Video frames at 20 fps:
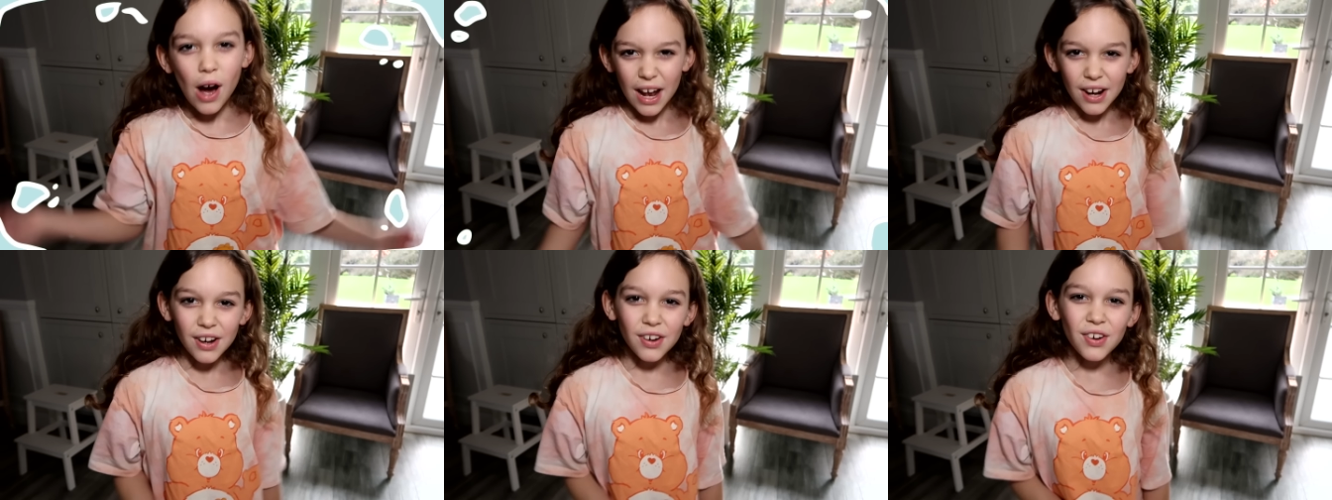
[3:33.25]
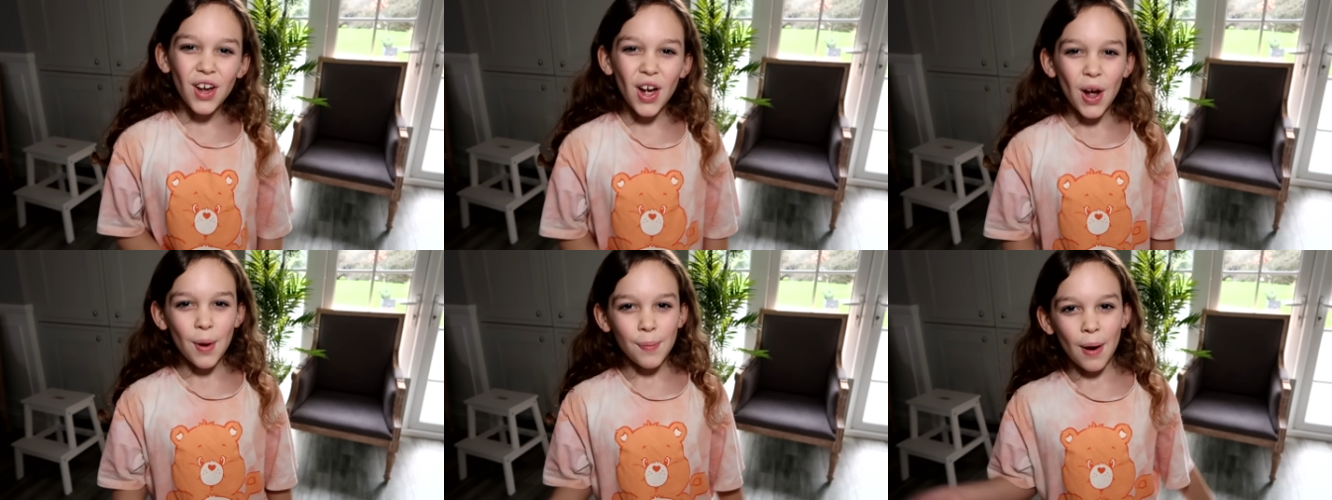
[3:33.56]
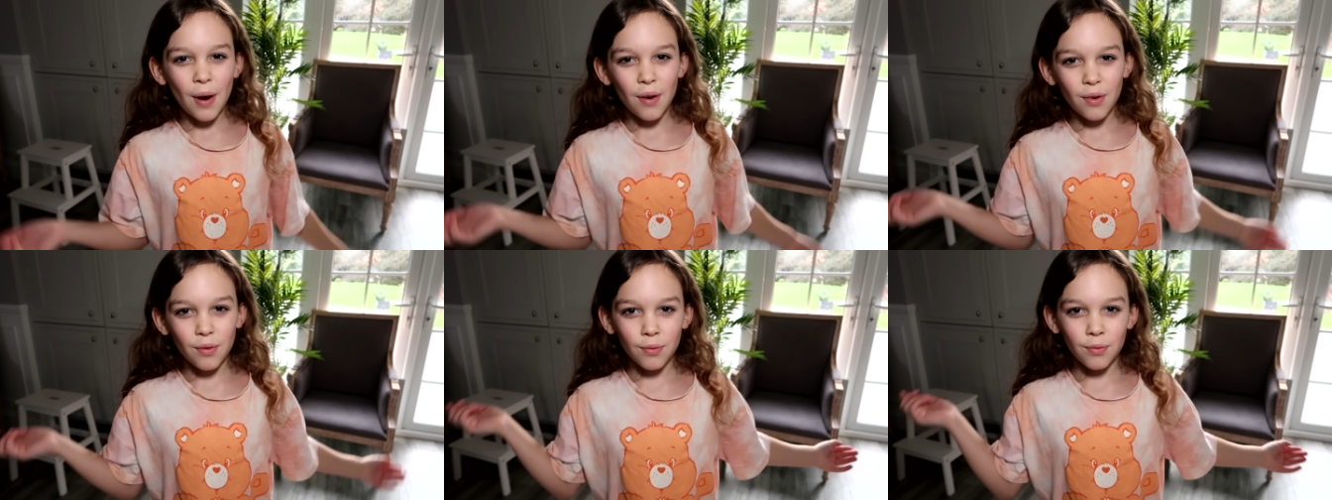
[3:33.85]
I don't know
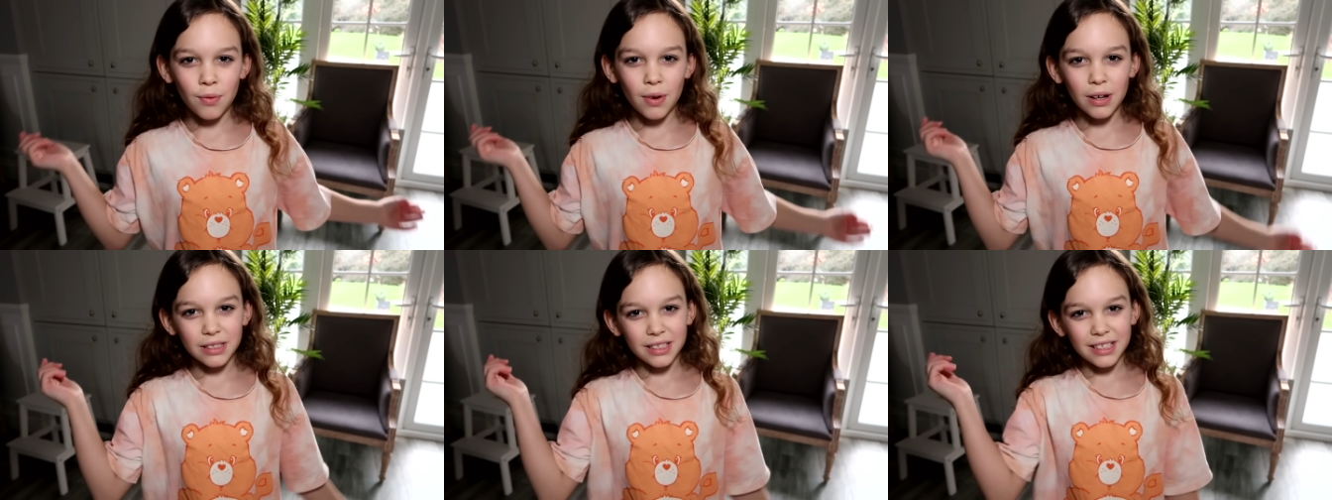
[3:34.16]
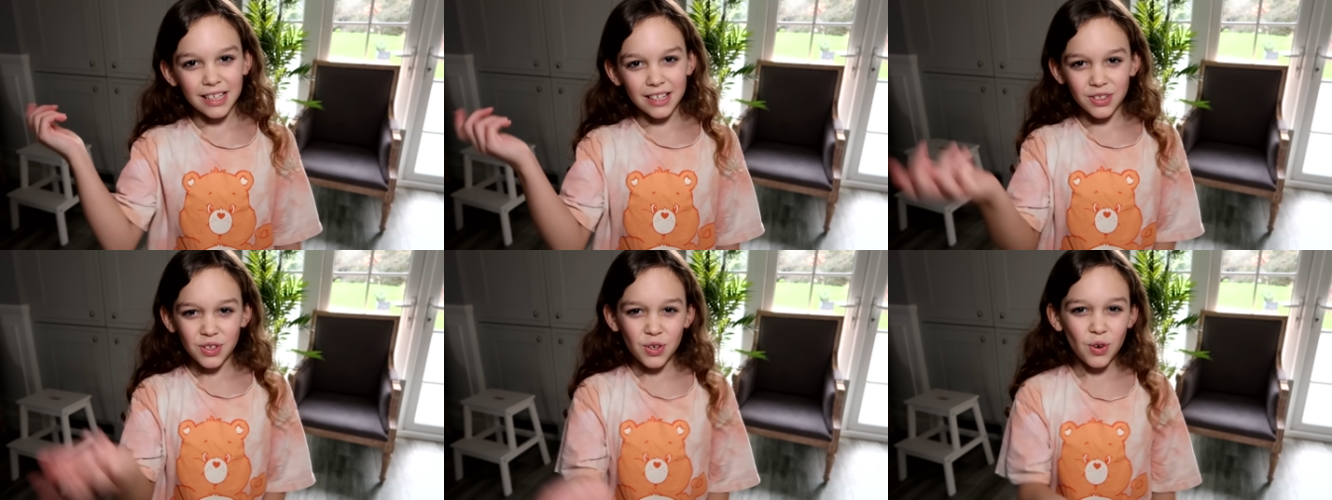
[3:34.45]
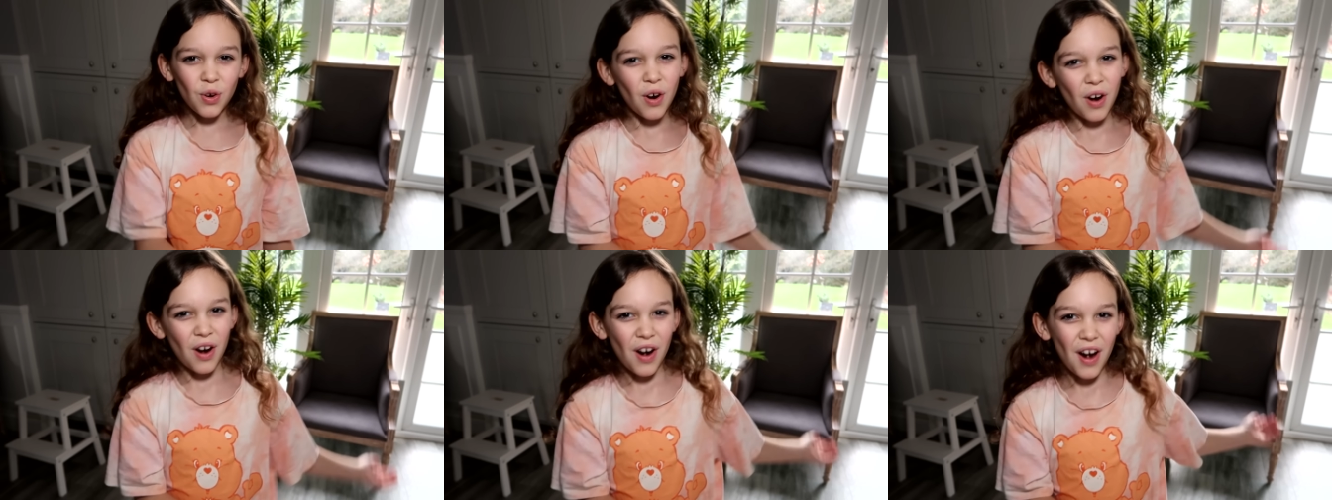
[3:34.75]
about what's in
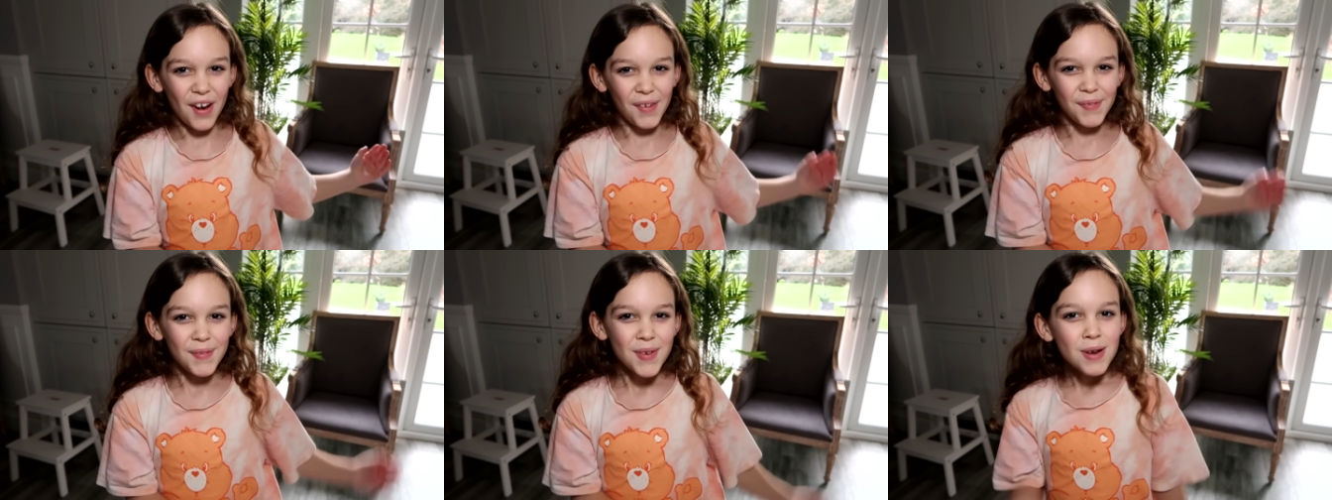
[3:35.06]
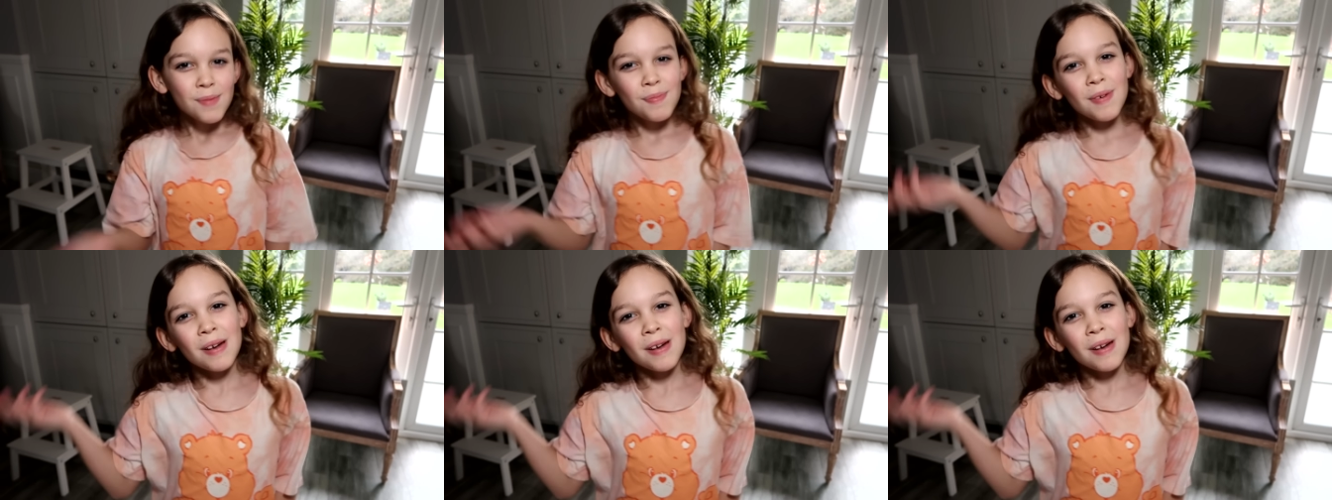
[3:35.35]
your home,